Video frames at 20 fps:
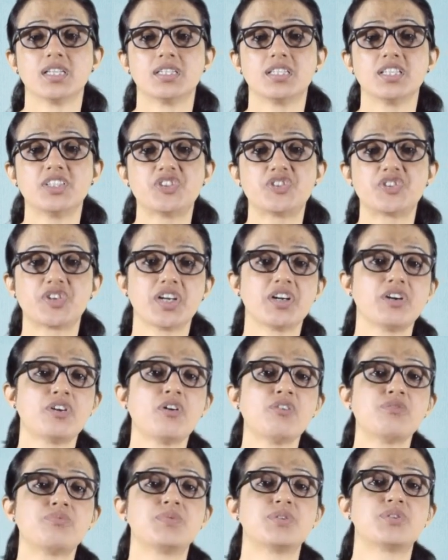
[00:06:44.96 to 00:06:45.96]
the
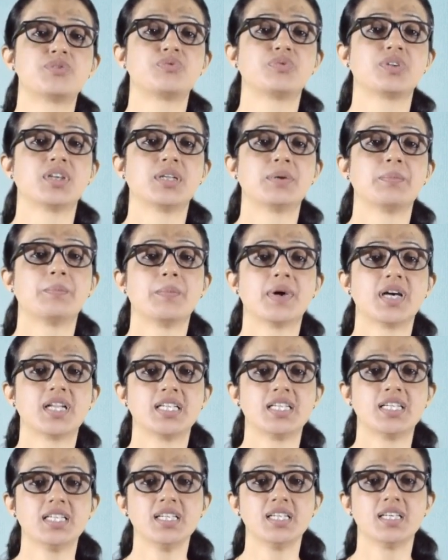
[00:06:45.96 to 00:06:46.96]
trade-off between
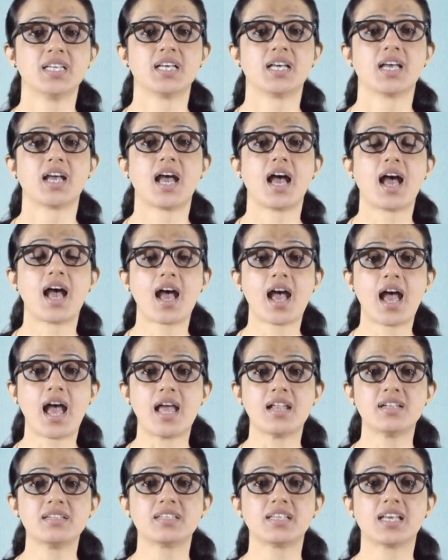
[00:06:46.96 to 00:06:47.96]
money
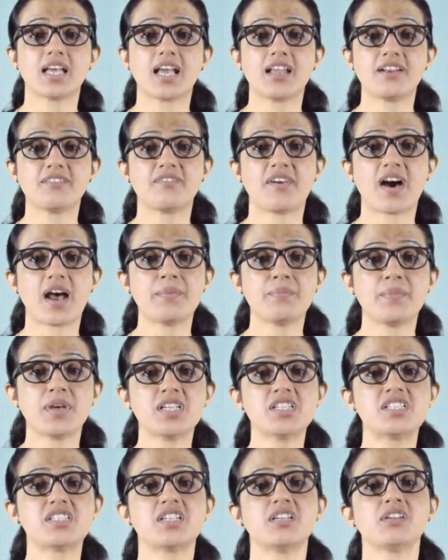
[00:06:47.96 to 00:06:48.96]
and
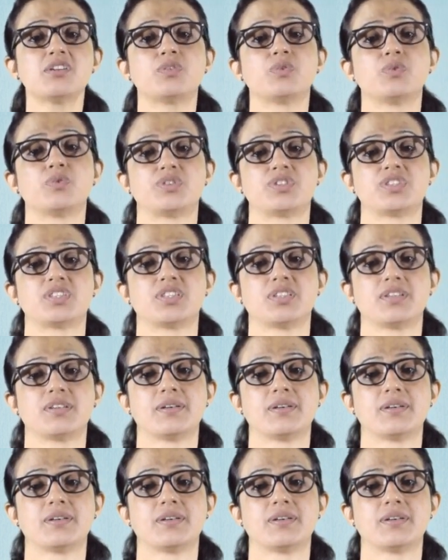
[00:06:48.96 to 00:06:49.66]
environmental goods